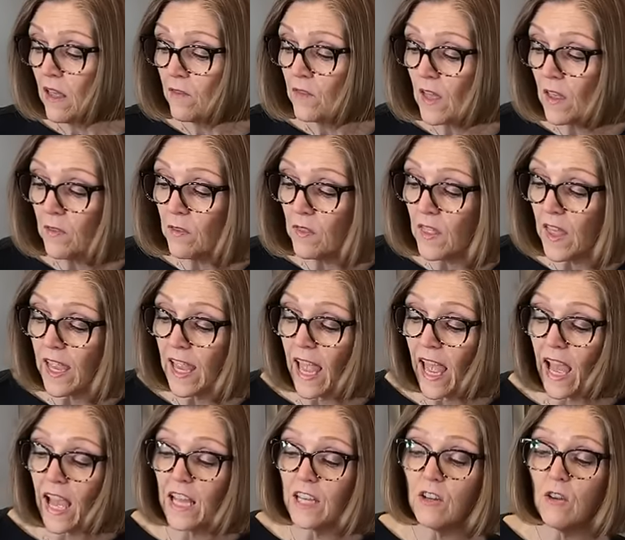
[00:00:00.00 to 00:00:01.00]
Then they
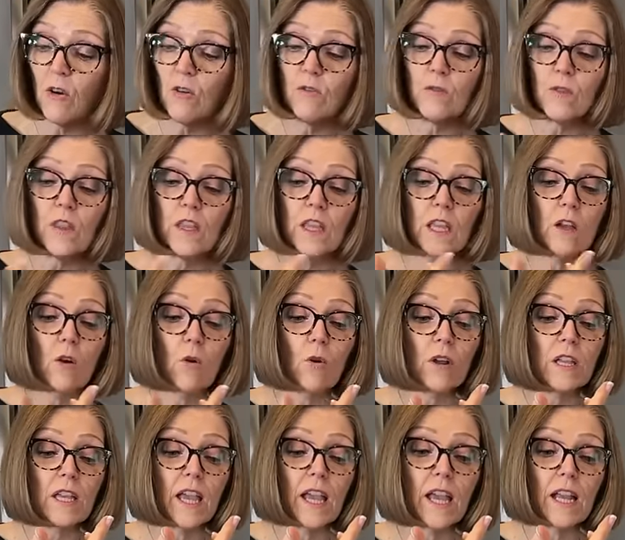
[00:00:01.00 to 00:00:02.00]
had the
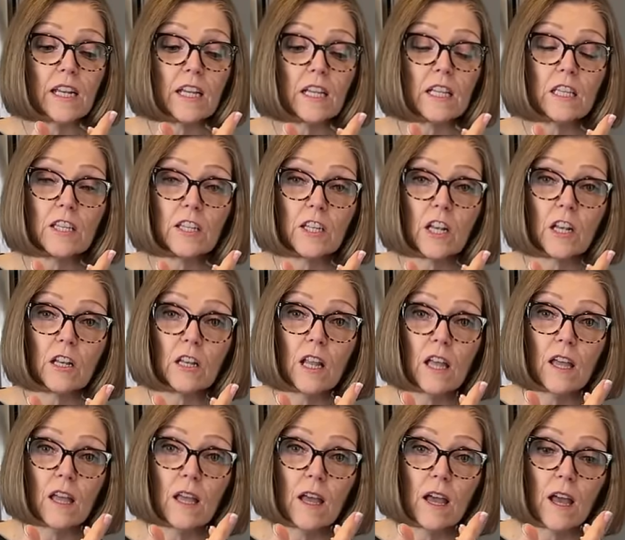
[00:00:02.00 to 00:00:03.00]
organic little
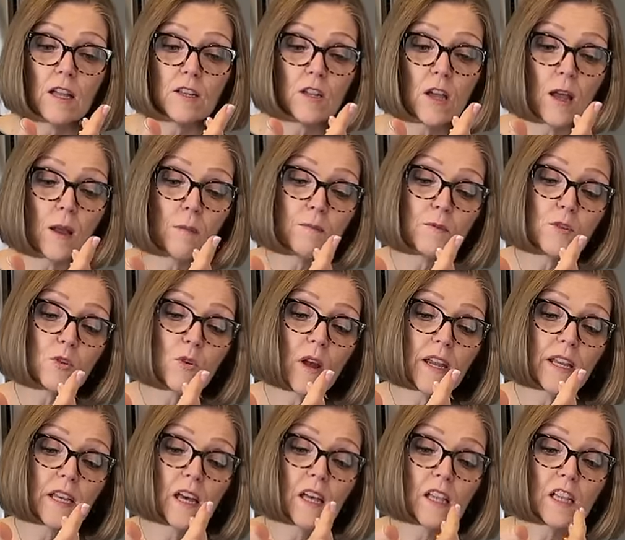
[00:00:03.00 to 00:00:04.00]

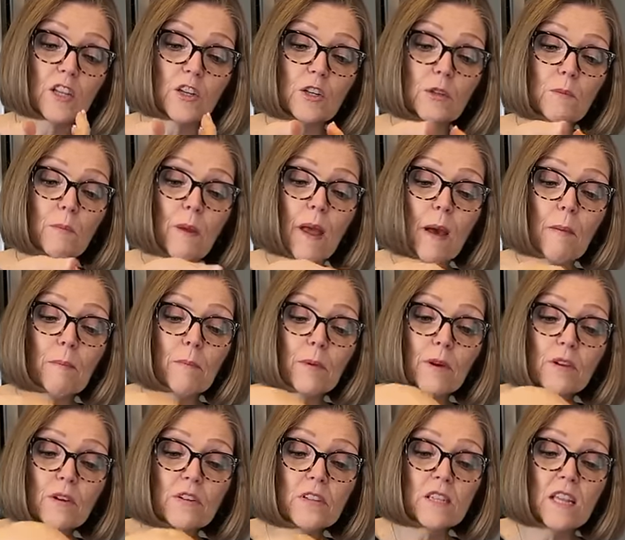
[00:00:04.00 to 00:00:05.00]
tricolored
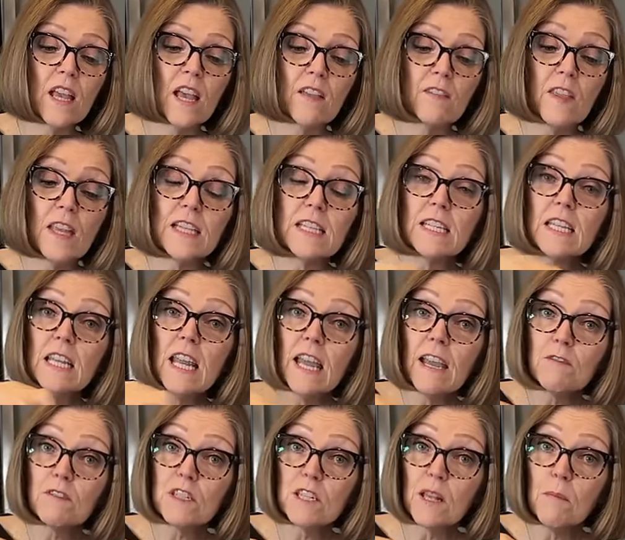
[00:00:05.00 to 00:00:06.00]
peppers. They did
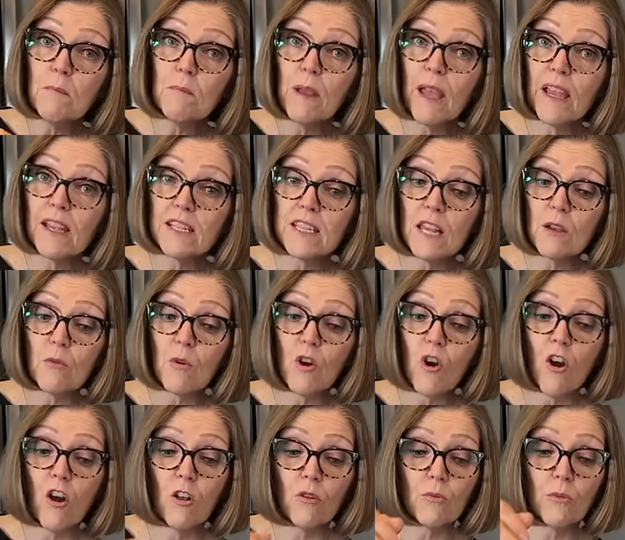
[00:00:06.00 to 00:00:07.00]
have some bags that were
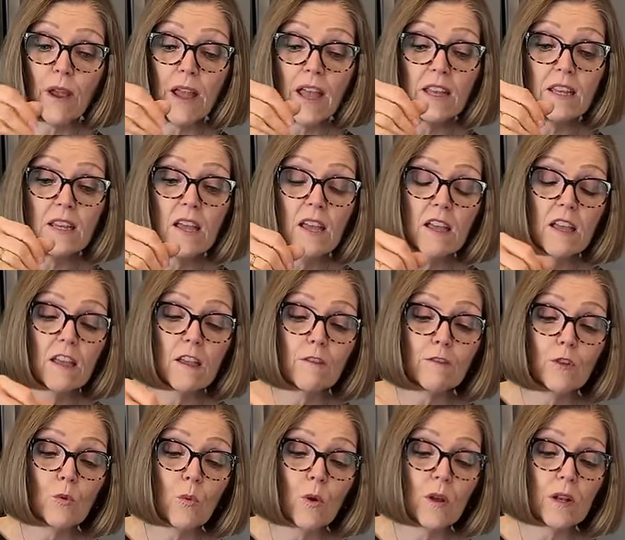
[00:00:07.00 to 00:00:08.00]
all red
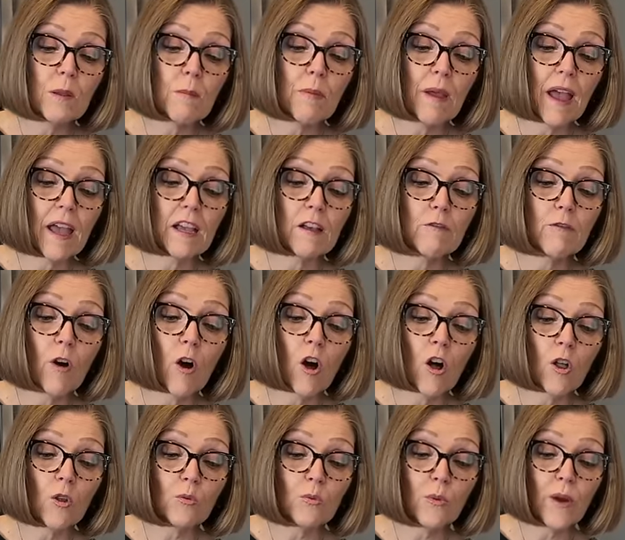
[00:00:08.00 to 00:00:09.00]
if you want a bag of
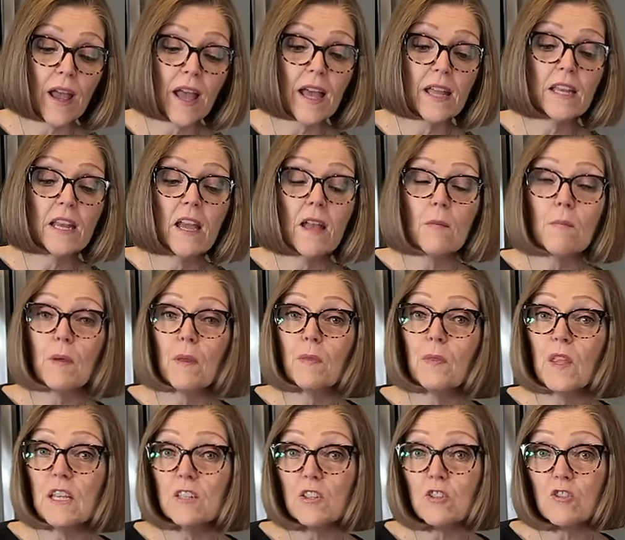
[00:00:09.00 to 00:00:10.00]
all red, but
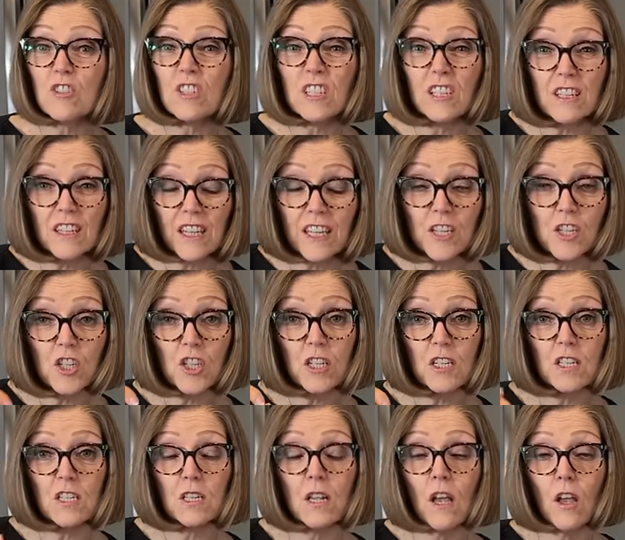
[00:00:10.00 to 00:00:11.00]
these are
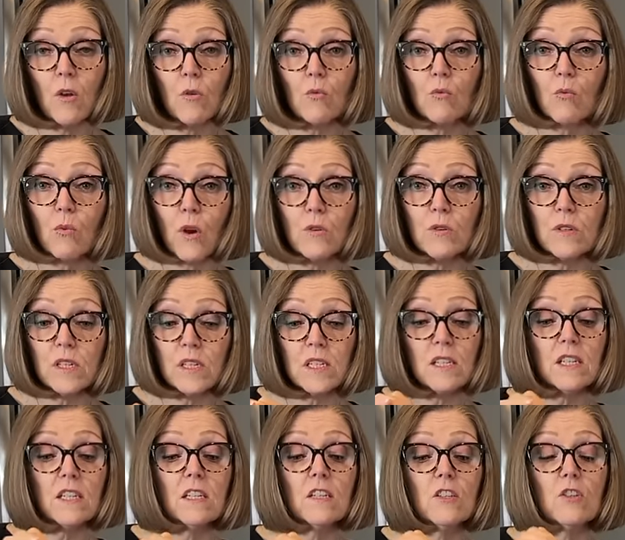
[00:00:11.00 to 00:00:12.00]
delicious roasted.